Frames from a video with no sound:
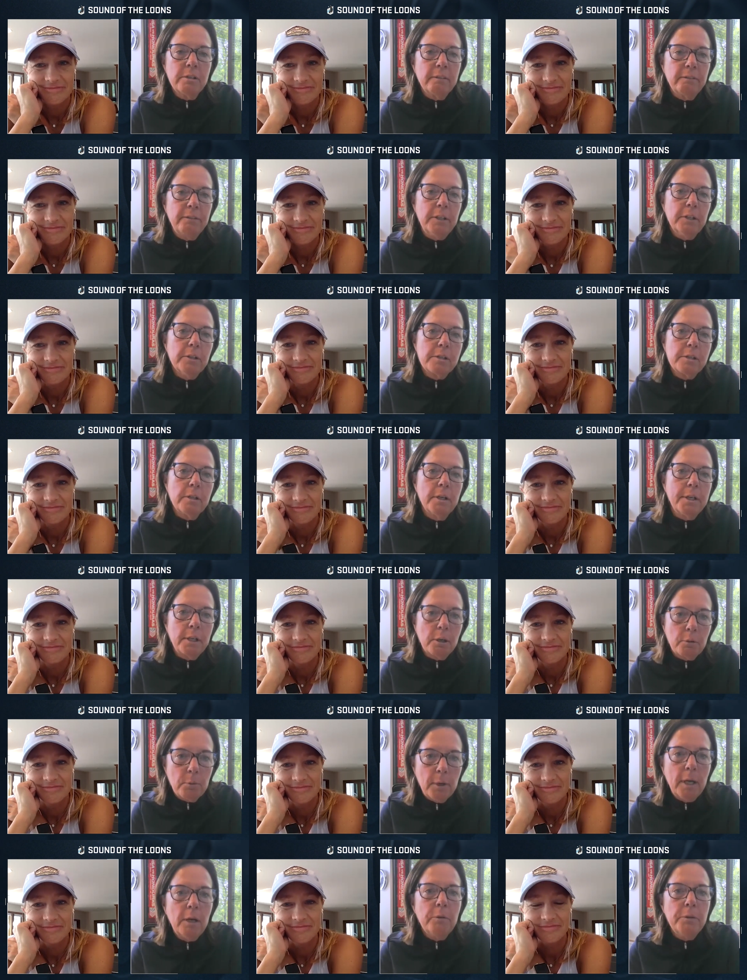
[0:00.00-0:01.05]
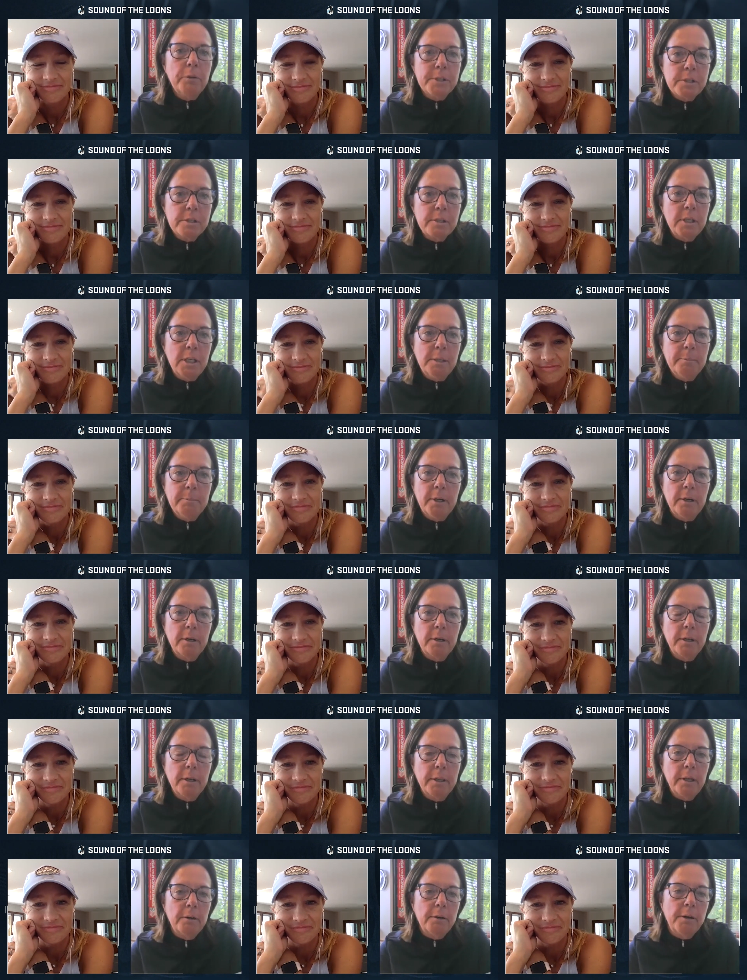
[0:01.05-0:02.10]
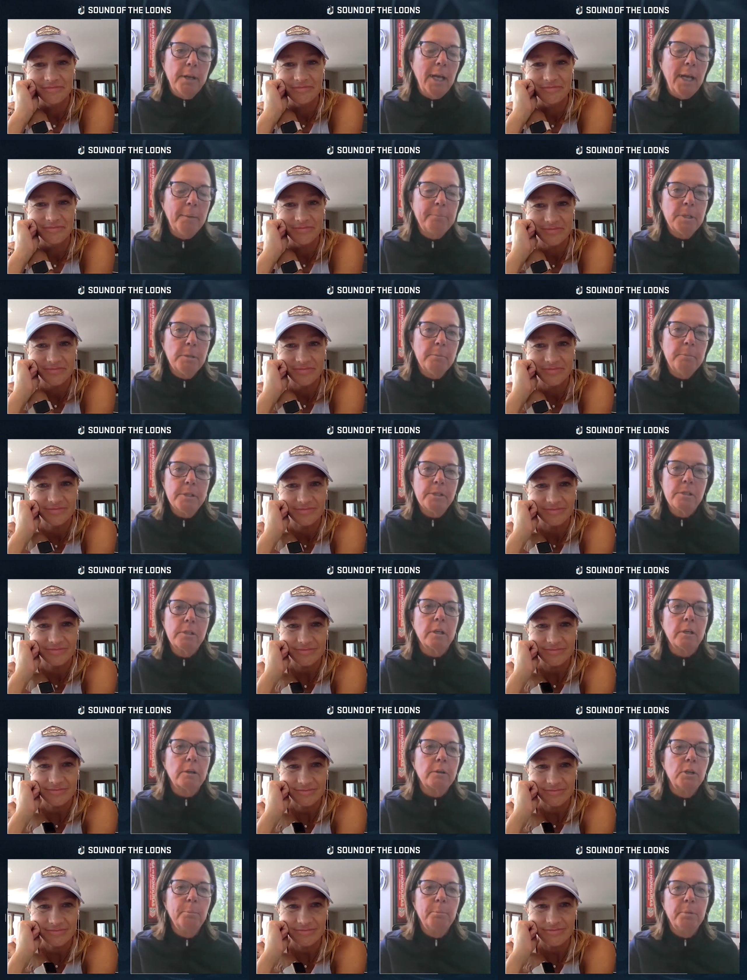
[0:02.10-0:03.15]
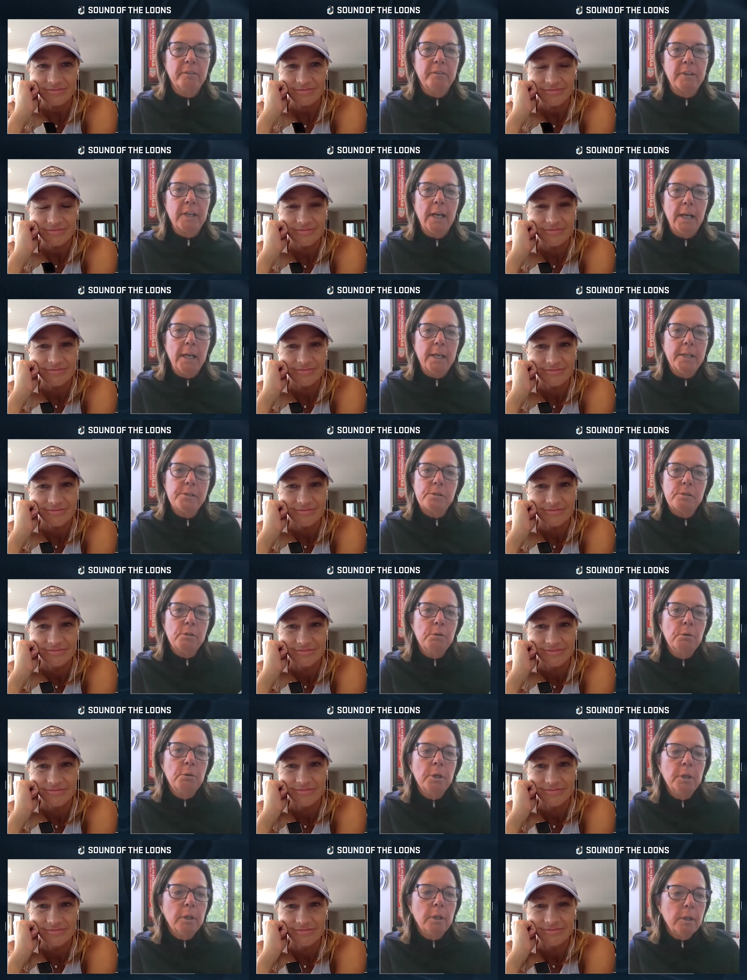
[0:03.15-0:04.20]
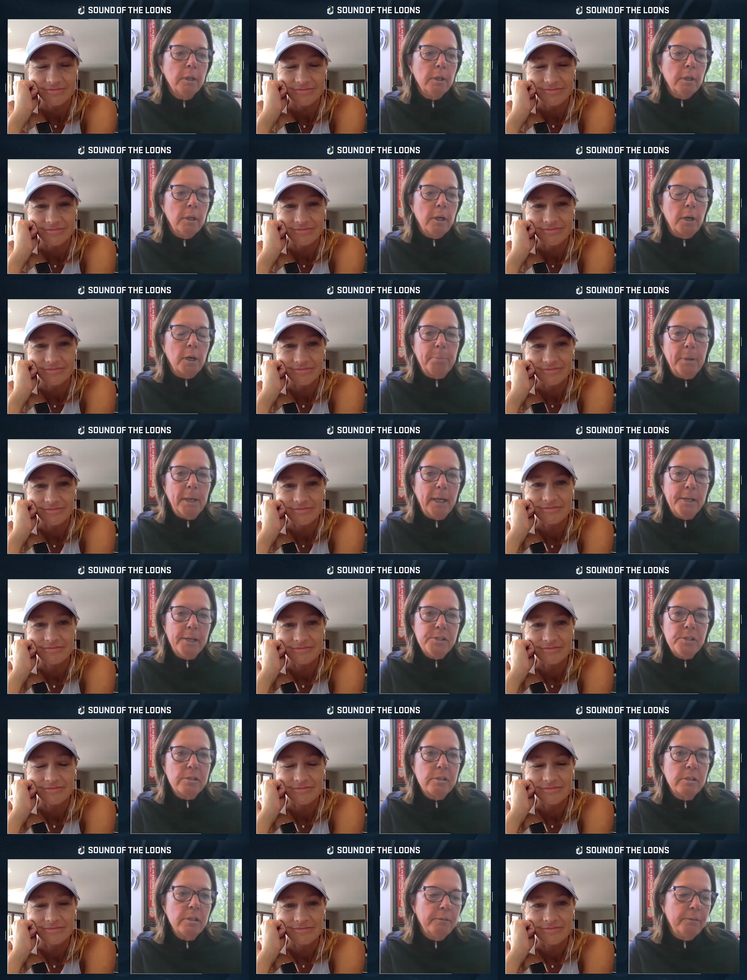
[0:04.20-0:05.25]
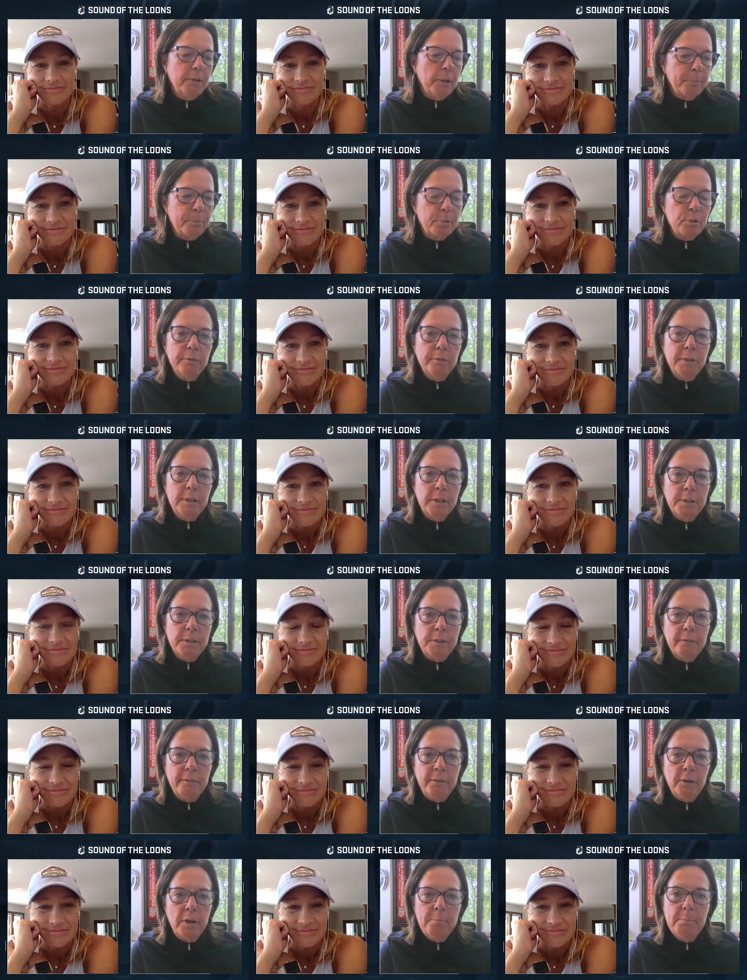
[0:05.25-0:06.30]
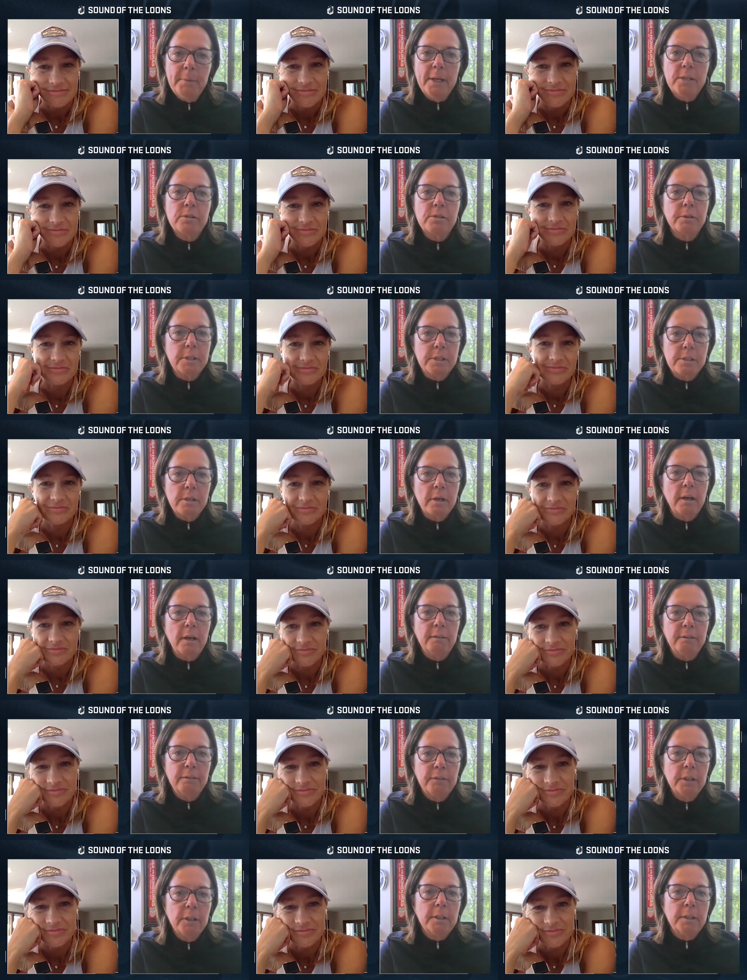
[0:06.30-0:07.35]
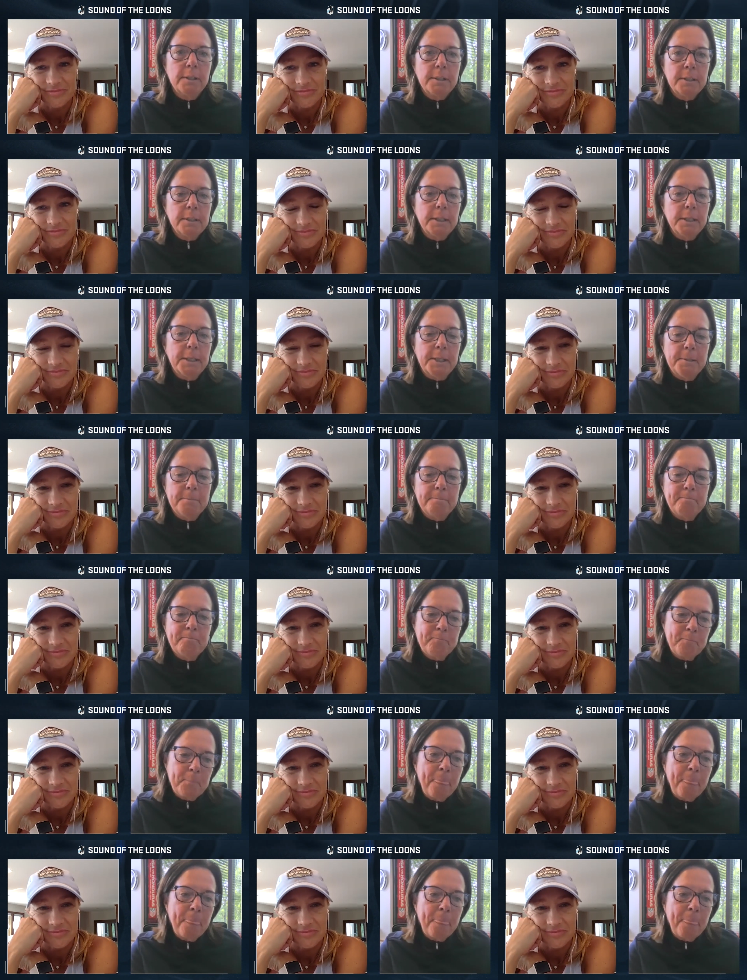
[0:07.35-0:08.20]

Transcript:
Speaker 1: and feels like around this team. They're they're an optimistic group of guys who are positive, are proving that they're very mentally tough. Um,